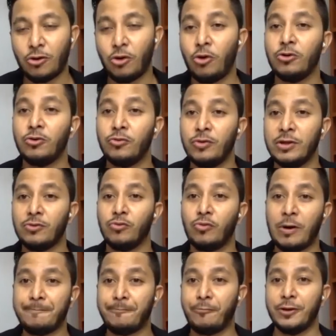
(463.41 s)
all the way to
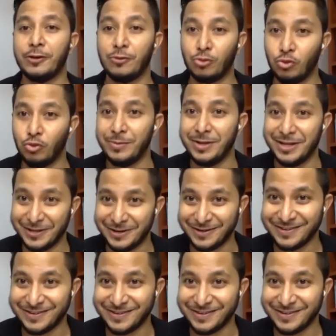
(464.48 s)
1.2 million,